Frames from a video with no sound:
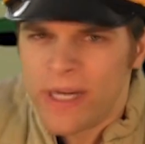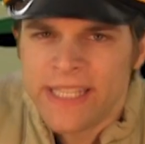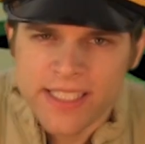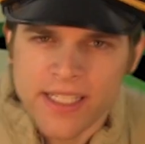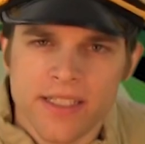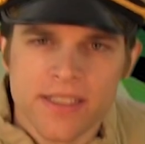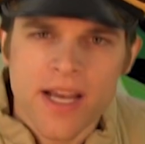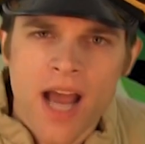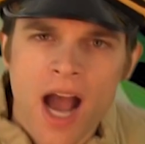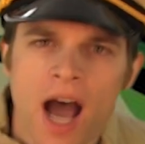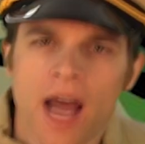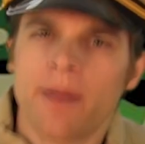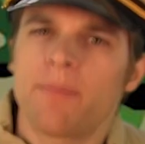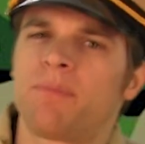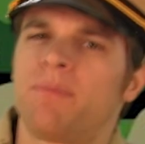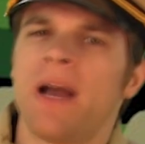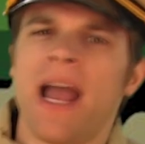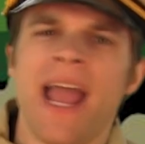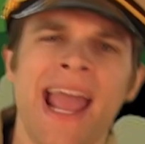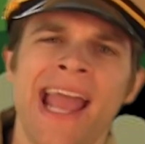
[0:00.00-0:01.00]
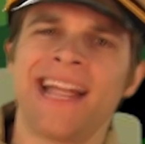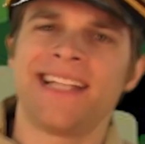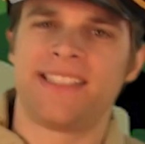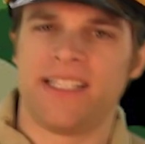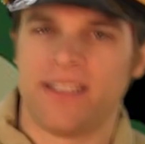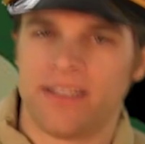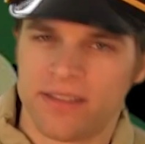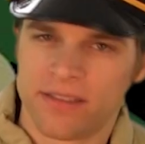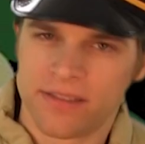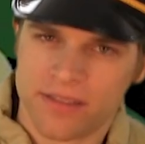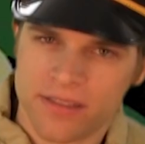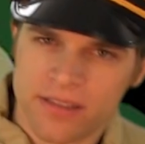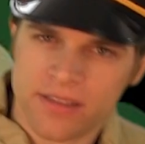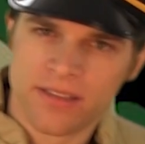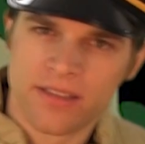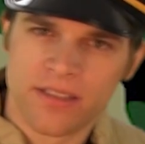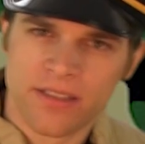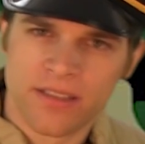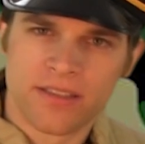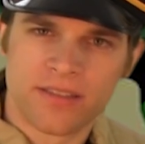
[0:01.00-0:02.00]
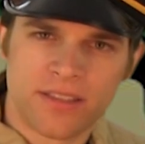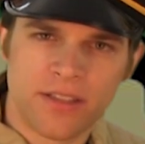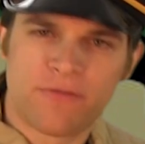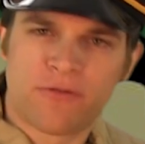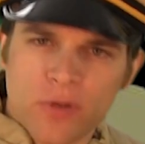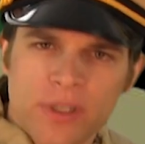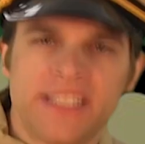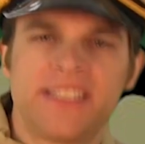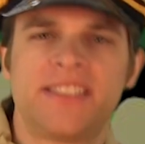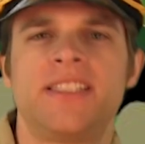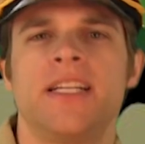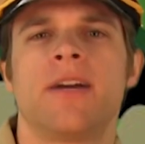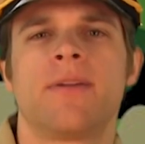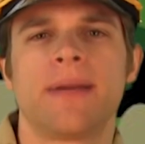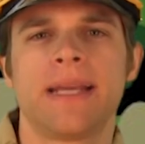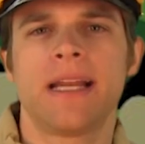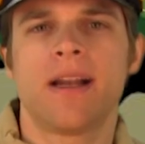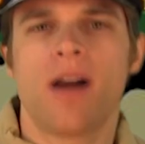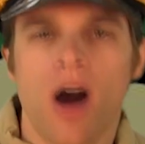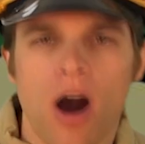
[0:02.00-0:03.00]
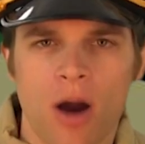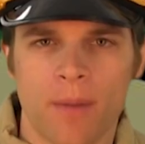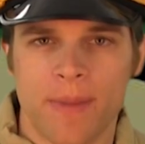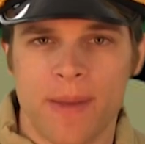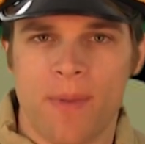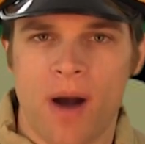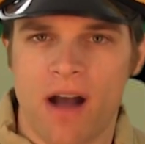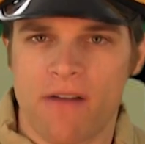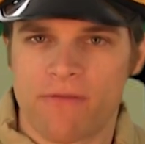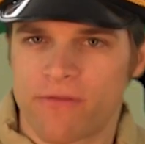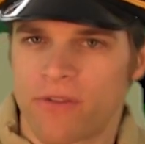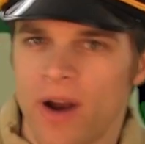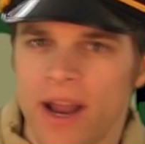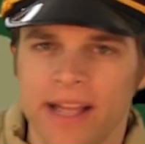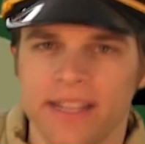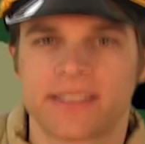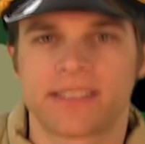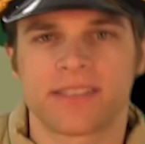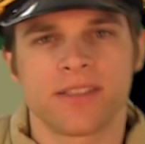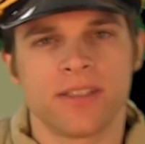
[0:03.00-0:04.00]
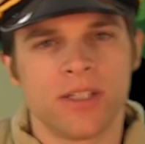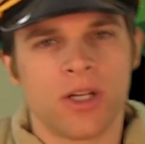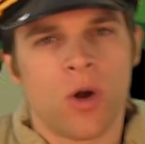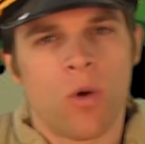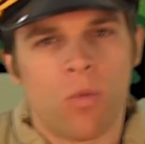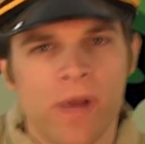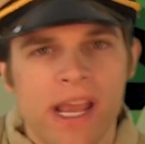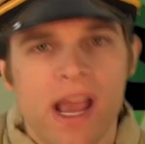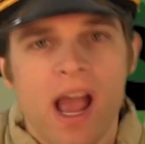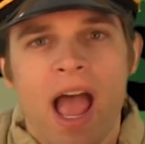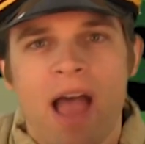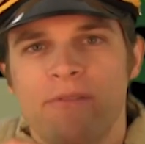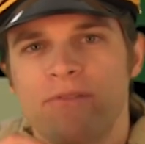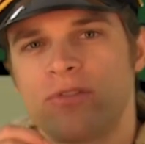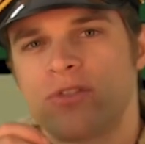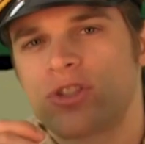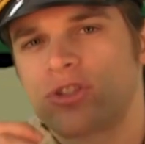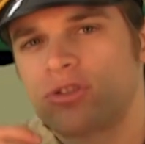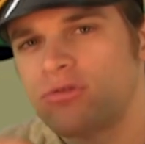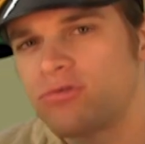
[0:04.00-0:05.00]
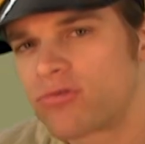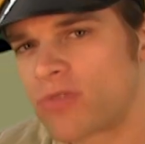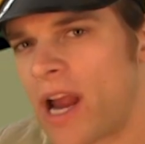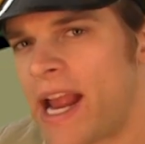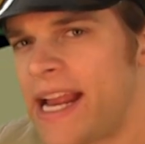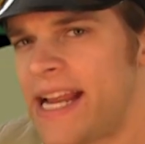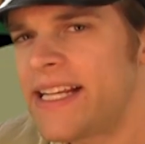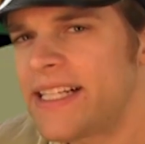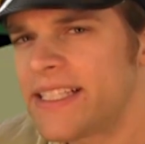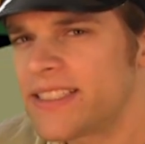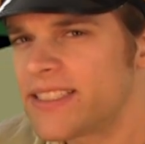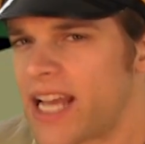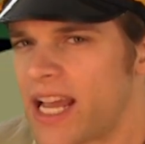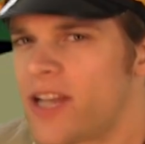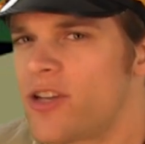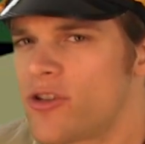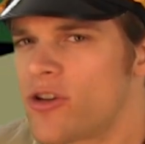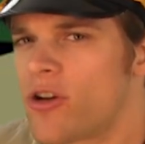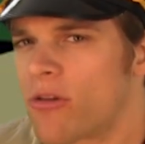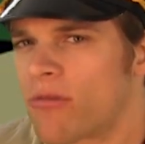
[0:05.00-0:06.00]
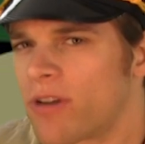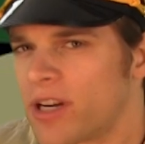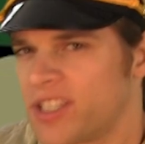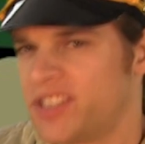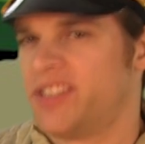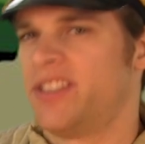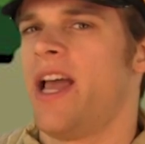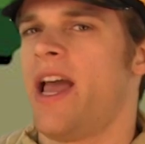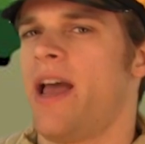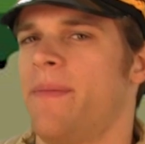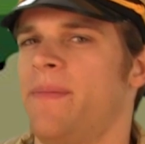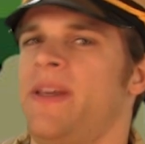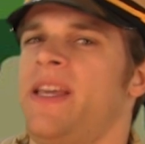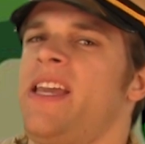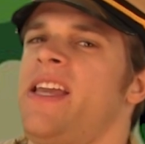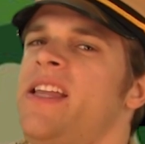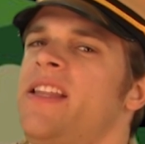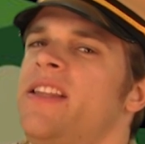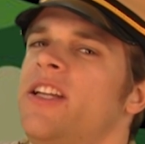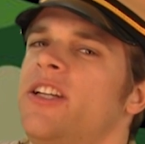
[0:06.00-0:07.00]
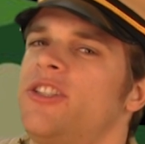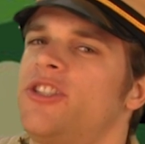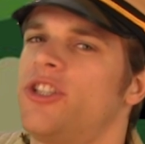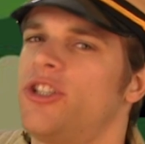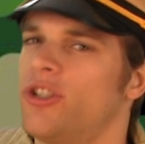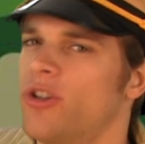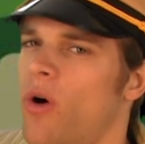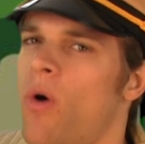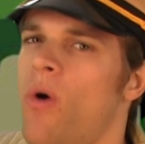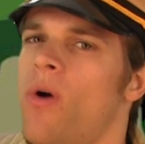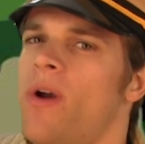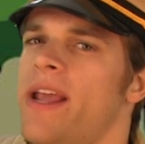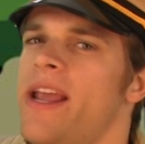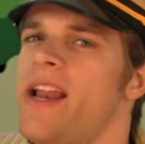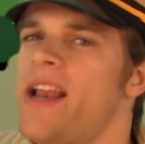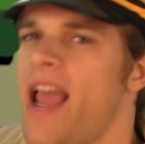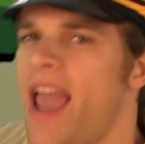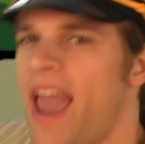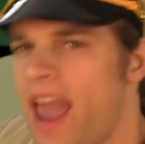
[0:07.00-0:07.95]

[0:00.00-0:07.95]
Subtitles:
We did not abandon the Free Syrian Army, my friends. We have trained and nourished them in the Jordan